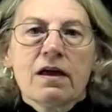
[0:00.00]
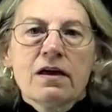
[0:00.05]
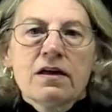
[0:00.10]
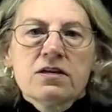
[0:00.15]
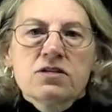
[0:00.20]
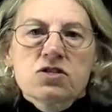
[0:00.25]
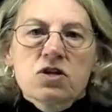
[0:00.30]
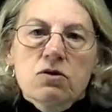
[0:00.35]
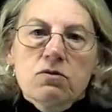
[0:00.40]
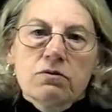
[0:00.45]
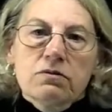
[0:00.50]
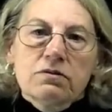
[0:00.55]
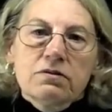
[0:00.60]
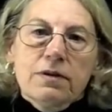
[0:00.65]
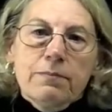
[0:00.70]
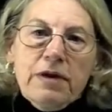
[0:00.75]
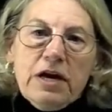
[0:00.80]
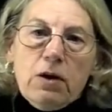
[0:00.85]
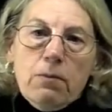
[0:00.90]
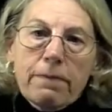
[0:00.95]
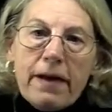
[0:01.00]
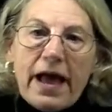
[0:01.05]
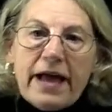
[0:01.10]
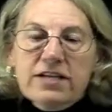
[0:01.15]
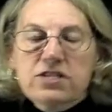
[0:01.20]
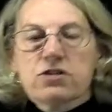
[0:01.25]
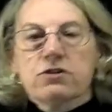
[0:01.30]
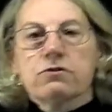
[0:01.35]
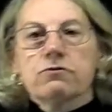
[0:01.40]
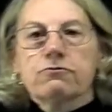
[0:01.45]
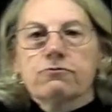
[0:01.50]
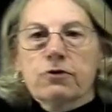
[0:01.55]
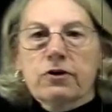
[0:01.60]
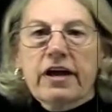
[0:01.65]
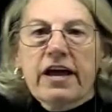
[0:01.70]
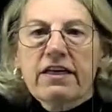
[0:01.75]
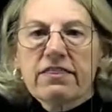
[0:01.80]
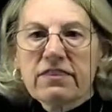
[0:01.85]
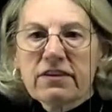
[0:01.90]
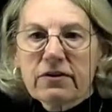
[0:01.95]
So let me go back to
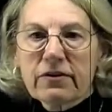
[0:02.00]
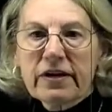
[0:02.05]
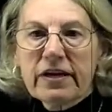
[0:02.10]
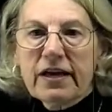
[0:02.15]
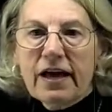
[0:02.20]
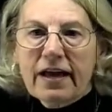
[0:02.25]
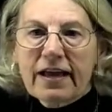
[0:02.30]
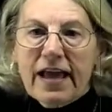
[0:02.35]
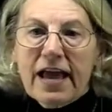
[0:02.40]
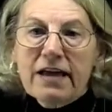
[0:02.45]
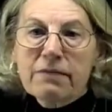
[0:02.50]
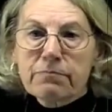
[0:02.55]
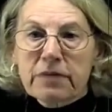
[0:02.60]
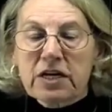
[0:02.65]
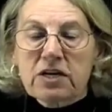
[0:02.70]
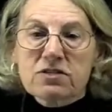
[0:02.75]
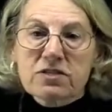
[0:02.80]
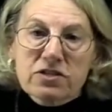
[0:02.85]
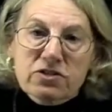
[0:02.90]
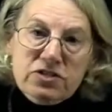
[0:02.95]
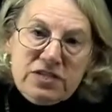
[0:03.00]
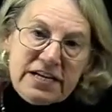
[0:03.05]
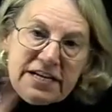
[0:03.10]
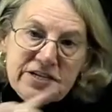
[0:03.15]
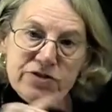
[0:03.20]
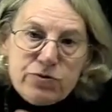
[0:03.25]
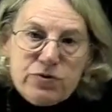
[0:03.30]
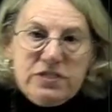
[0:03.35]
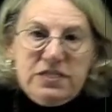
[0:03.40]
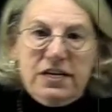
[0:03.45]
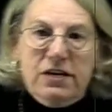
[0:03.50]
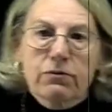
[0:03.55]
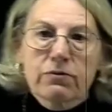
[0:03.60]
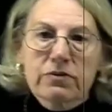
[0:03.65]
Fourier theory again, because there's an interesting